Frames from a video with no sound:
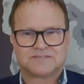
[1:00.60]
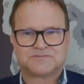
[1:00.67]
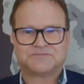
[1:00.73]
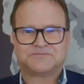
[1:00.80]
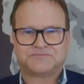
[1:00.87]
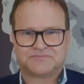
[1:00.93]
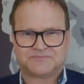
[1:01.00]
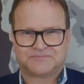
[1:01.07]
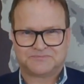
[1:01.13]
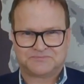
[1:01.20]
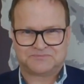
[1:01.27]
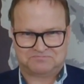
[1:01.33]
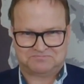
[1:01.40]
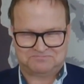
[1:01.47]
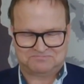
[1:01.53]

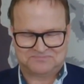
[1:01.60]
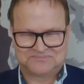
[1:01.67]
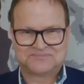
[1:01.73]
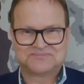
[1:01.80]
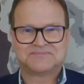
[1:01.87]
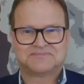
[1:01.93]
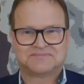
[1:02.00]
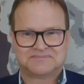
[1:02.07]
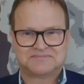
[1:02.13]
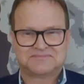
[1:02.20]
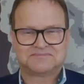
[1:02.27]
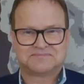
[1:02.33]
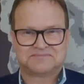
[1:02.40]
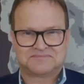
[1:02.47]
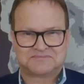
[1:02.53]

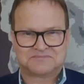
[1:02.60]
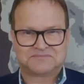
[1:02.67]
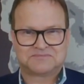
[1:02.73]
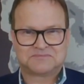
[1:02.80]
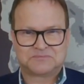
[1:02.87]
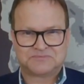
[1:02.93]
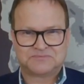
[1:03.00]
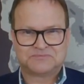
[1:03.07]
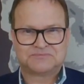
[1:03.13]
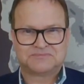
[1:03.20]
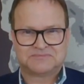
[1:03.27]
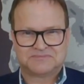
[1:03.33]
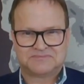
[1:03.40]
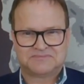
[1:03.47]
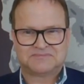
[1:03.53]

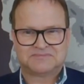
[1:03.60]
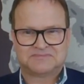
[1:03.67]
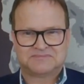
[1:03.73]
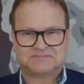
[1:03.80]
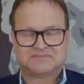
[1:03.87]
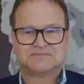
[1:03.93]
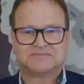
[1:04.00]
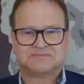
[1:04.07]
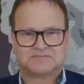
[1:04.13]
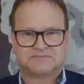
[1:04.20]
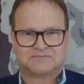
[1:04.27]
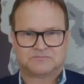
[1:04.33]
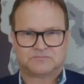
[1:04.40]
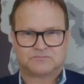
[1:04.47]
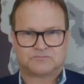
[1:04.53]

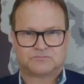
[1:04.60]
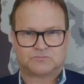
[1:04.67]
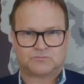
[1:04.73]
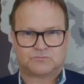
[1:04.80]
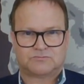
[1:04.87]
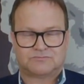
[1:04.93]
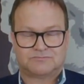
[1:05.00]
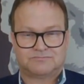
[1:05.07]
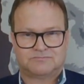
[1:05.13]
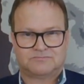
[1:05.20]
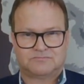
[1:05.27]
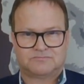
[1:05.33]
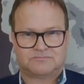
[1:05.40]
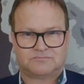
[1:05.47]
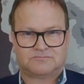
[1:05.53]

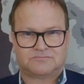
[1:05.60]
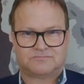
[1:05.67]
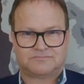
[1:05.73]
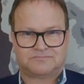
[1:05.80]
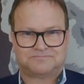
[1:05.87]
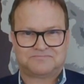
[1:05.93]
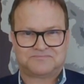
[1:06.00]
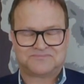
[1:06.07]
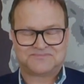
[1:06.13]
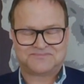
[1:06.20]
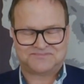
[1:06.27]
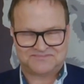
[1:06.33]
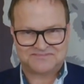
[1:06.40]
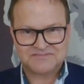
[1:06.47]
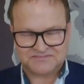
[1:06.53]

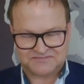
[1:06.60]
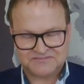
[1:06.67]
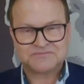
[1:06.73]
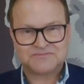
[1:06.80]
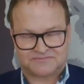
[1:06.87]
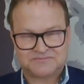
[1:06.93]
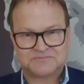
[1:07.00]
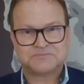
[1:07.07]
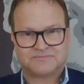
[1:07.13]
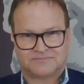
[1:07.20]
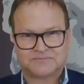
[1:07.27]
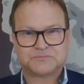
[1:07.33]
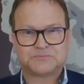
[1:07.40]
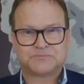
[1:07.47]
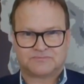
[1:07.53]

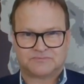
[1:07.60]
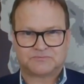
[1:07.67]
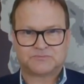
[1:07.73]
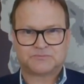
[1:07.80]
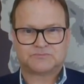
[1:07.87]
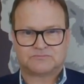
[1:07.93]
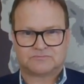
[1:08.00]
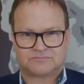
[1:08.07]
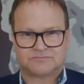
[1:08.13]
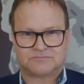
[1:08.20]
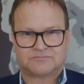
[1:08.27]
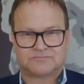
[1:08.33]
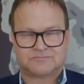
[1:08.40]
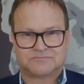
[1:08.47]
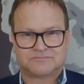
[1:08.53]
No words are spoken by the person on screen.